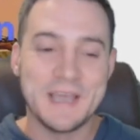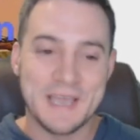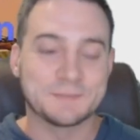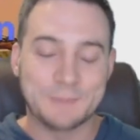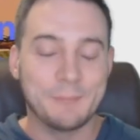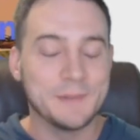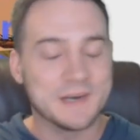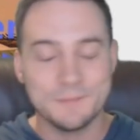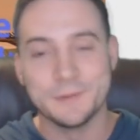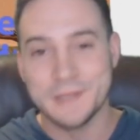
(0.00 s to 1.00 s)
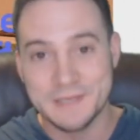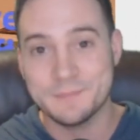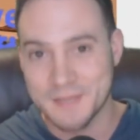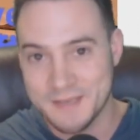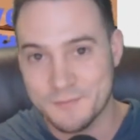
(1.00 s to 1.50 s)
it's probably completely
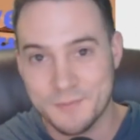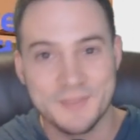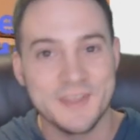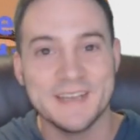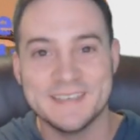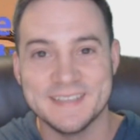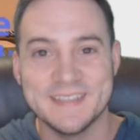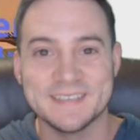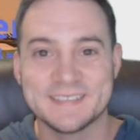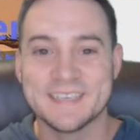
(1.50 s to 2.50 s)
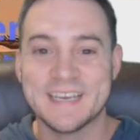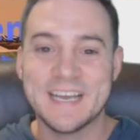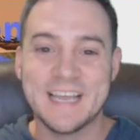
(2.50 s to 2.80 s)
believable that I did this